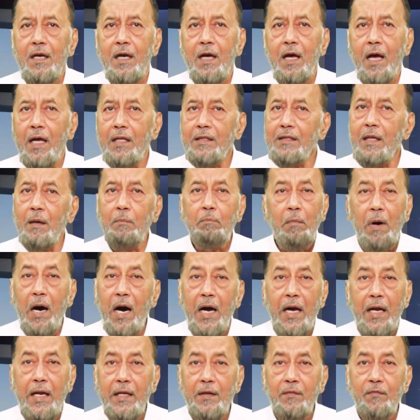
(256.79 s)
and the
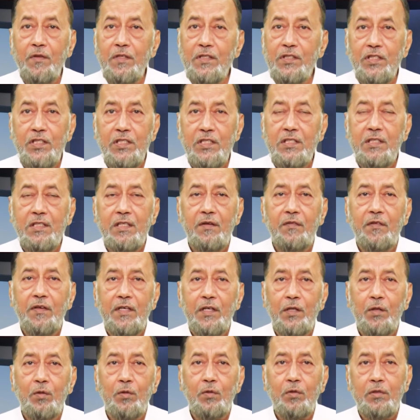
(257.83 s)
mind which is
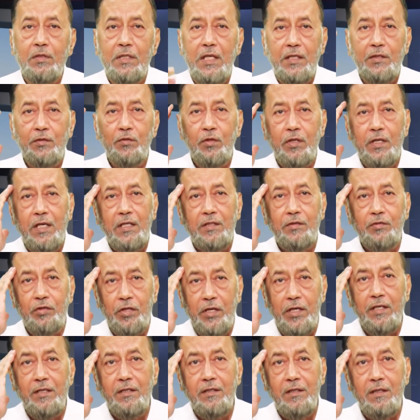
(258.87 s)
giving you that you can
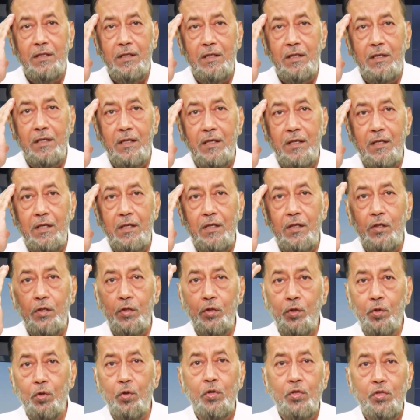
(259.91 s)
think.
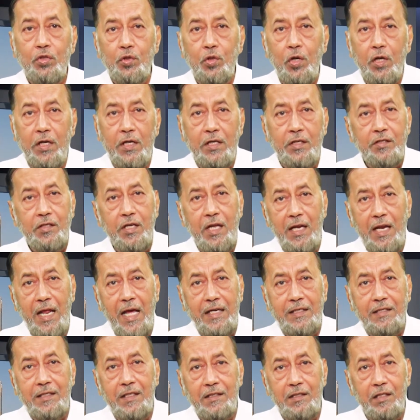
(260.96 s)
Use your
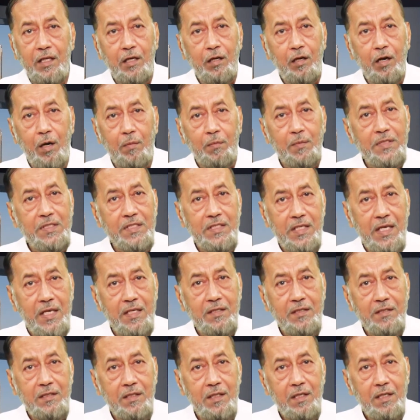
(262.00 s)
intellect and the common
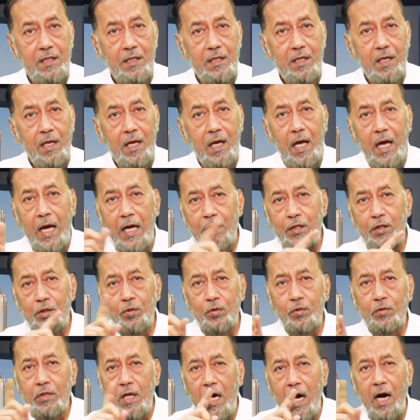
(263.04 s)
sense, and
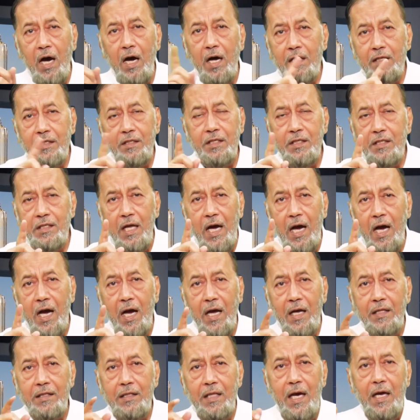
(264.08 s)
do not
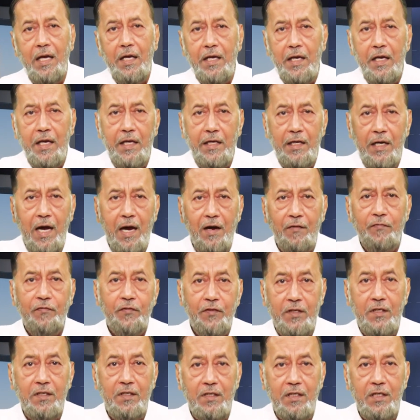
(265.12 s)
deny the
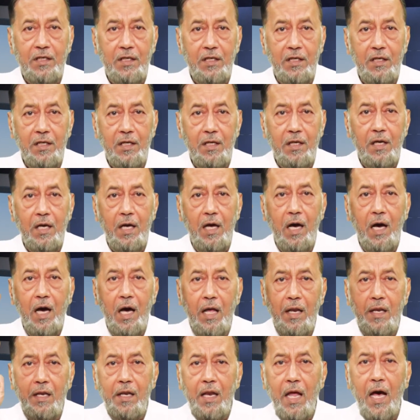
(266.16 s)
hereafter.
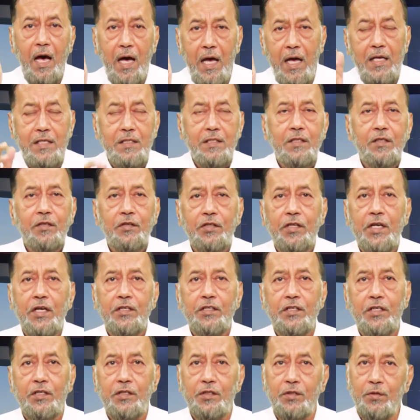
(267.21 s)
Allah has
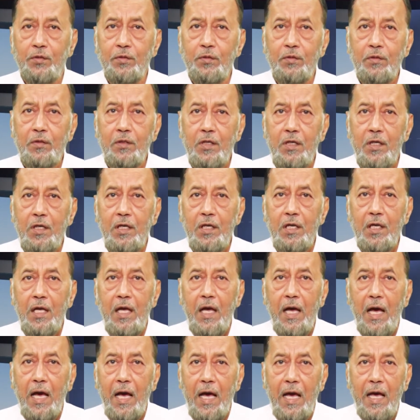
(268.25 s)
created you,
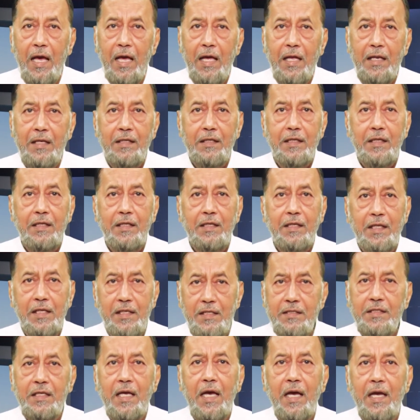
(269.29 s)
and in
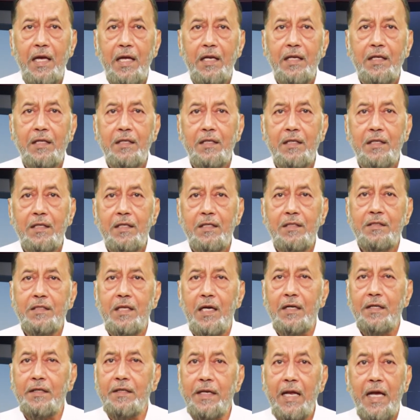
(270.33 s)
His hand is
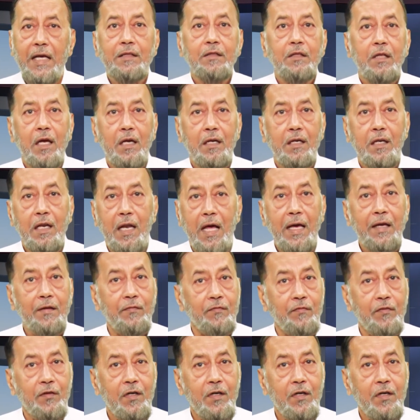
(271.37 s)
the death and life.